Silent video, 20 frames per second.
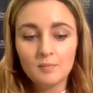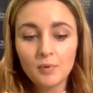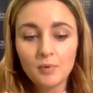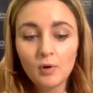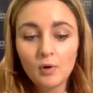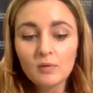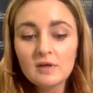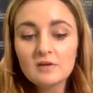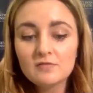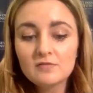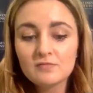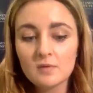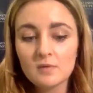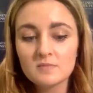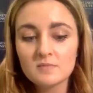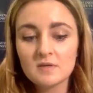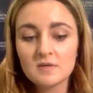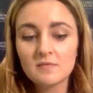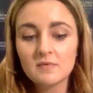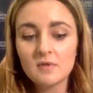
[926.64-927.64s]
pulling from
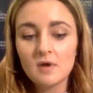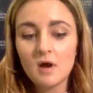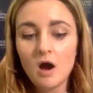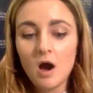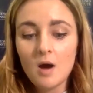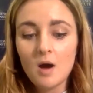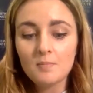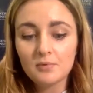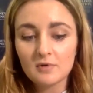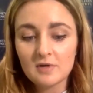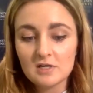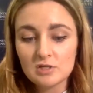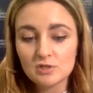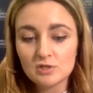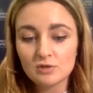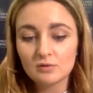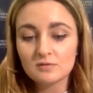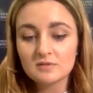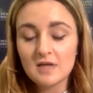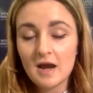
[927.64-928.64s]
some of the
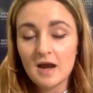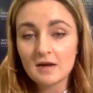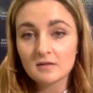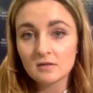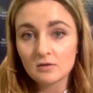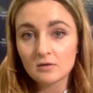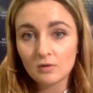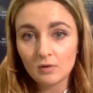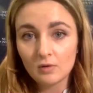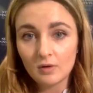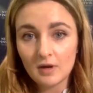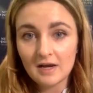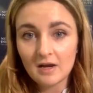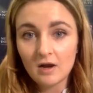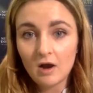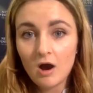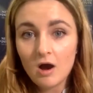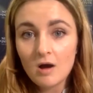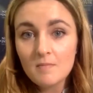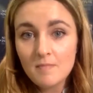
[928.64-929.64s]
operational, technical, and
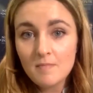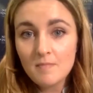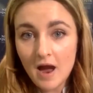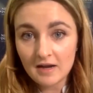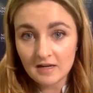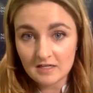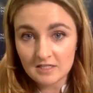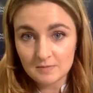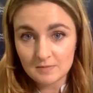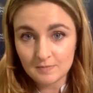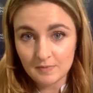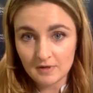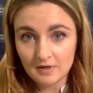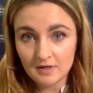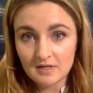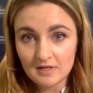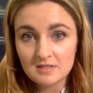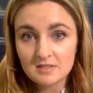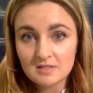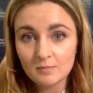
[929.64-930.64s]
combat
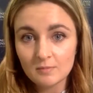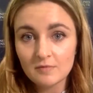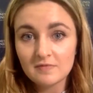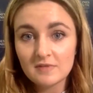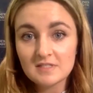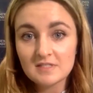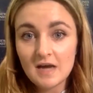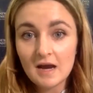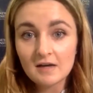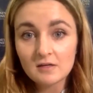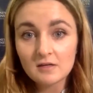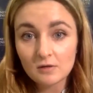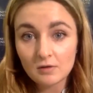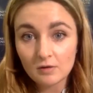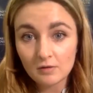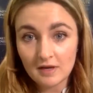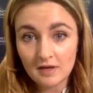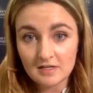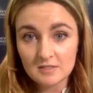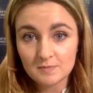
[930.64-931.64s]
experience, some of the
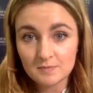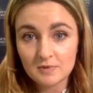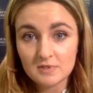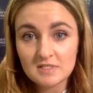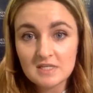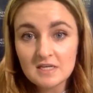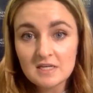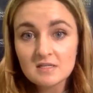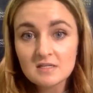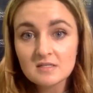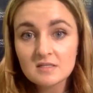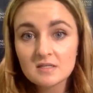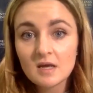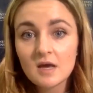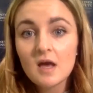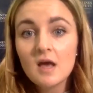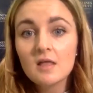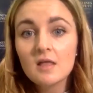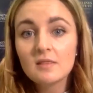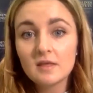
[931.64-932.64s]
technical expertise
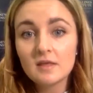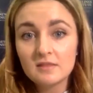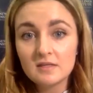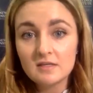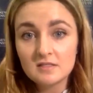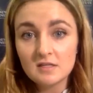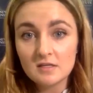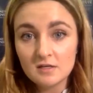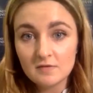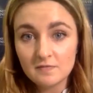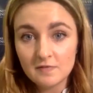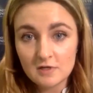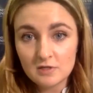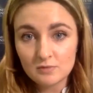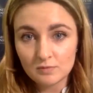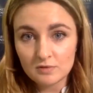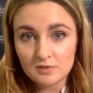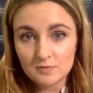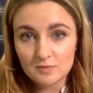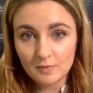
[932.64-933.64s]
that these
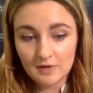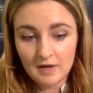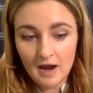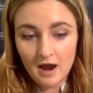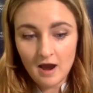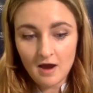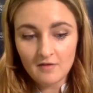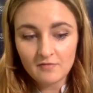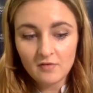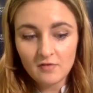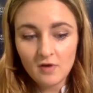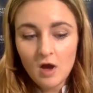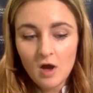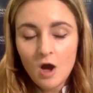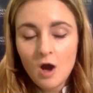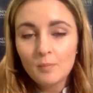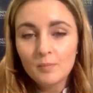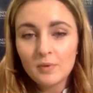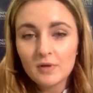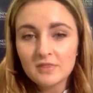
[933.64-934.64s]
individuals would have.
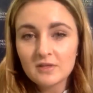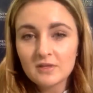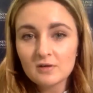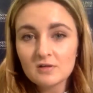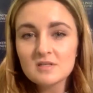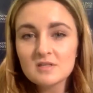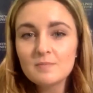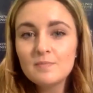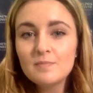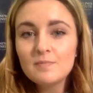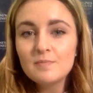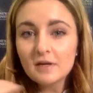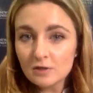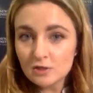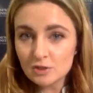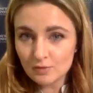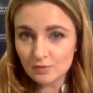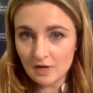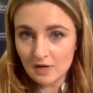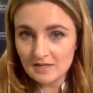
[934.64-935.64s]
But there is a
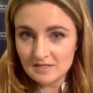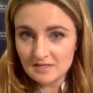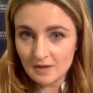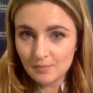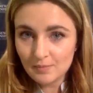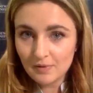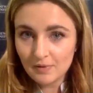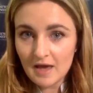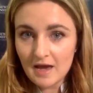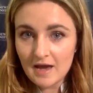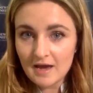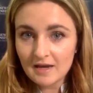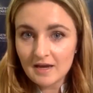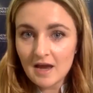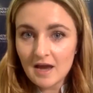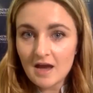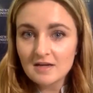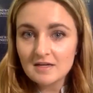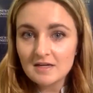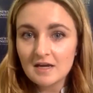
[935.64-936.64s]
bigger trend at
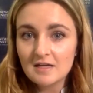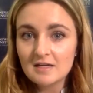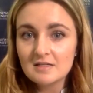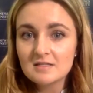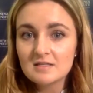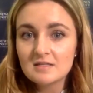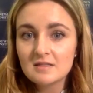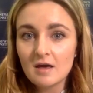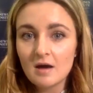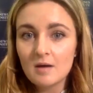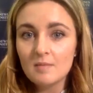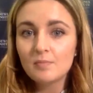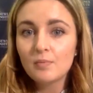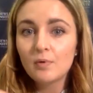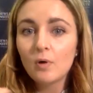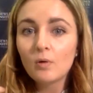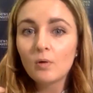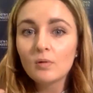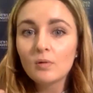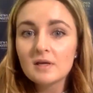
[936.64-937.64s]
play, and it is them
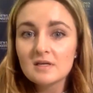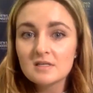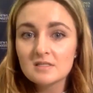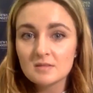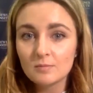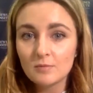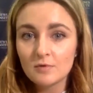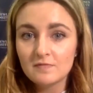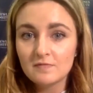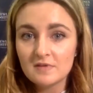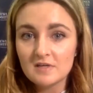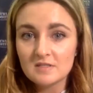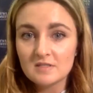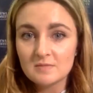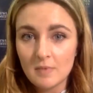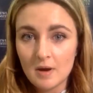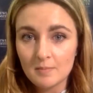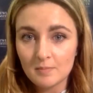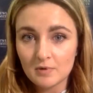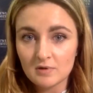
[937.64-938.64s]
pulling some of these
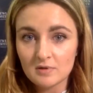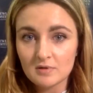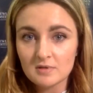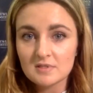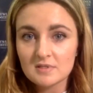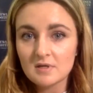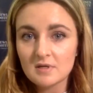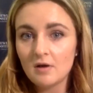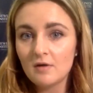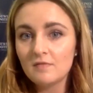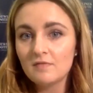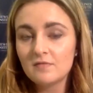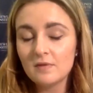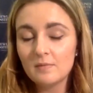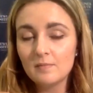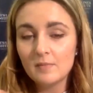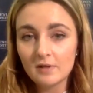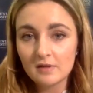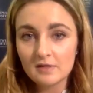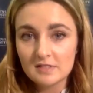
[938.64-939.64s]
members of the
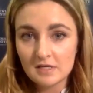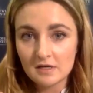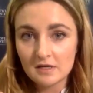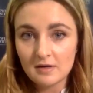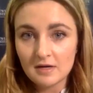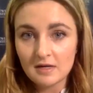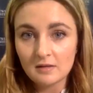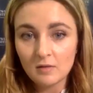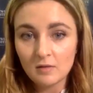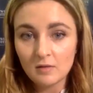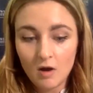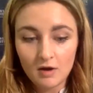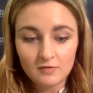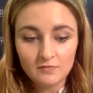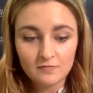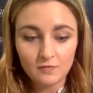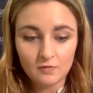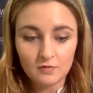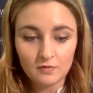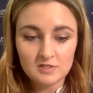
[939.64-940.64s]
military and law
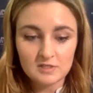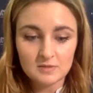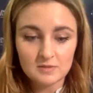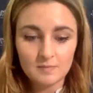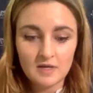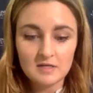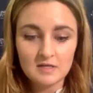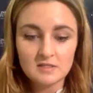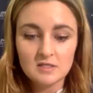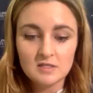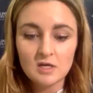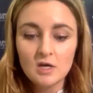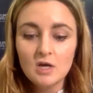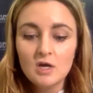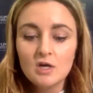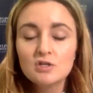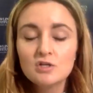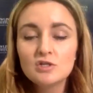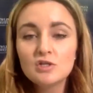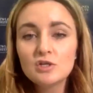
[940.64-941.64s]
enforcement
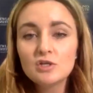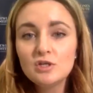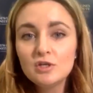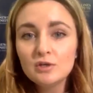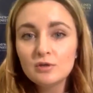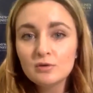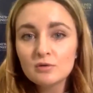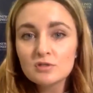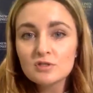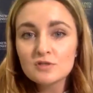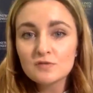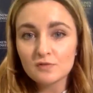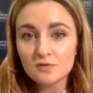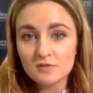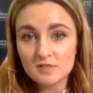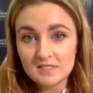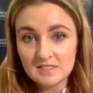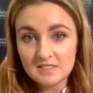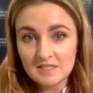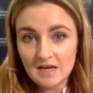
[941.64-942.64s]
to use for
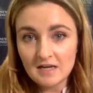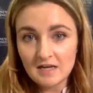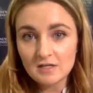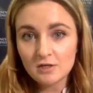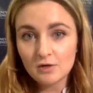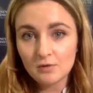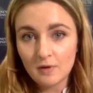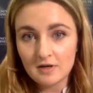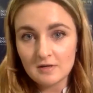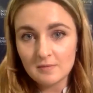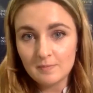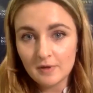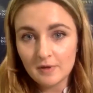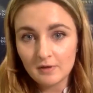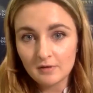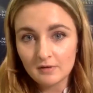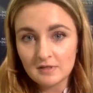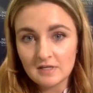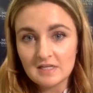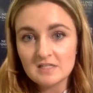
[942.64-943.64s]
state
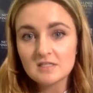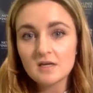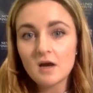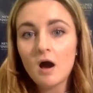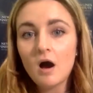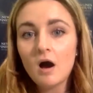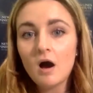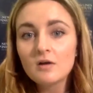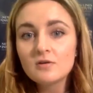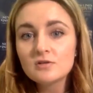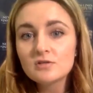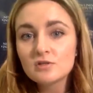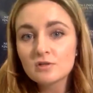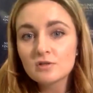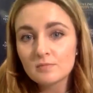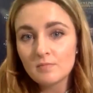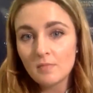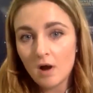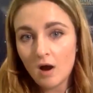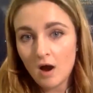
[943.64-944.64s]
credibility, to
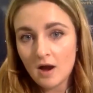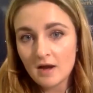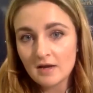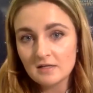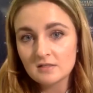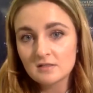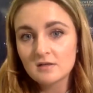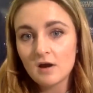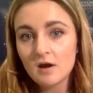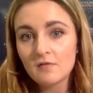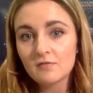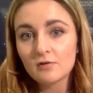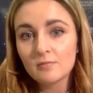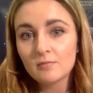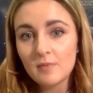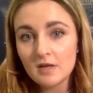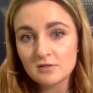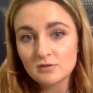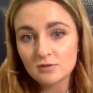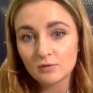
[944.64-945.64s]
undermine
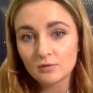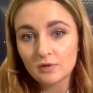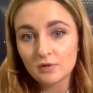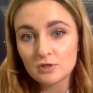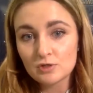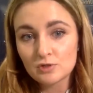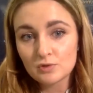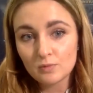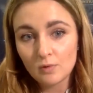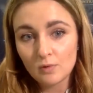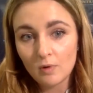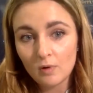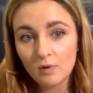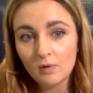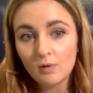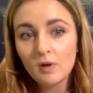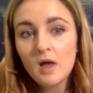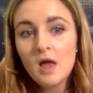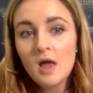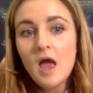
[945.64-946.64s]
governmental
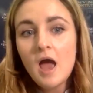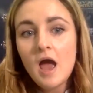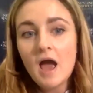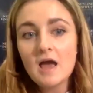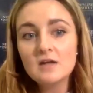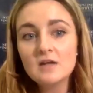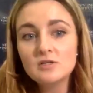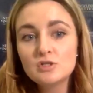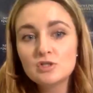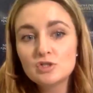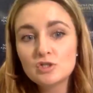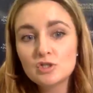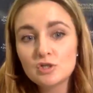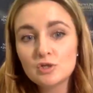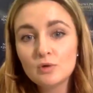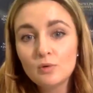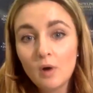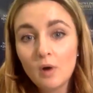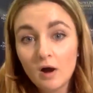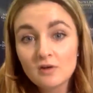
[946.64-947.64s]
control, and
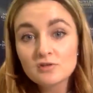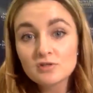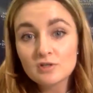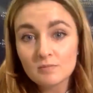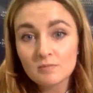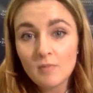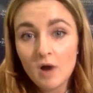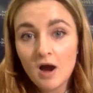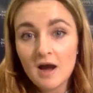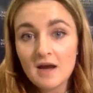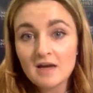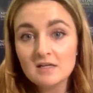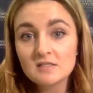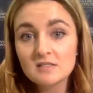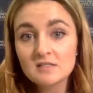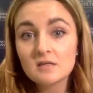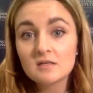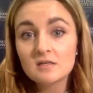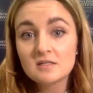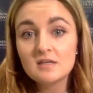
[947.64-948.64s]
to undermine
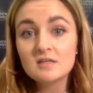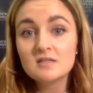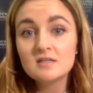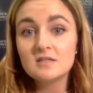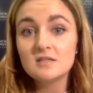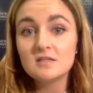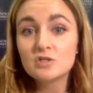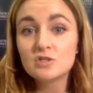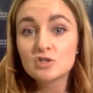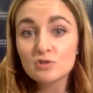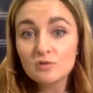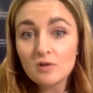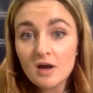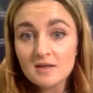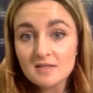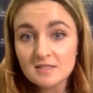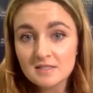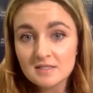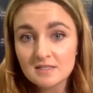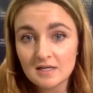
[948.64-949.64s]
citizens'
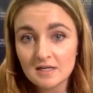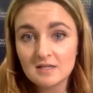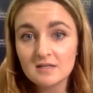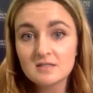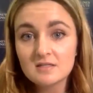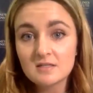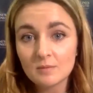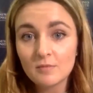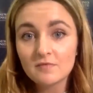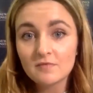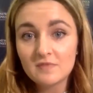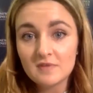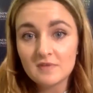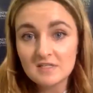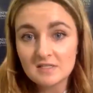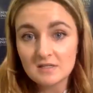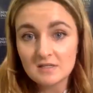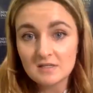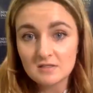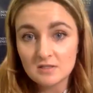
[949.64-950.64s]
trust in some of
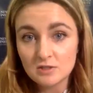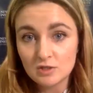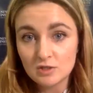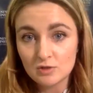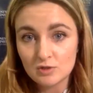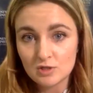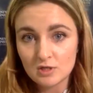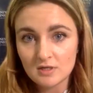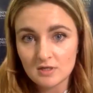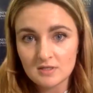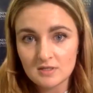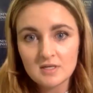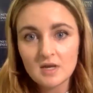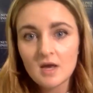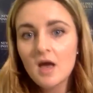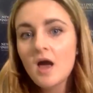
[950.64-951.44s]
these institutions.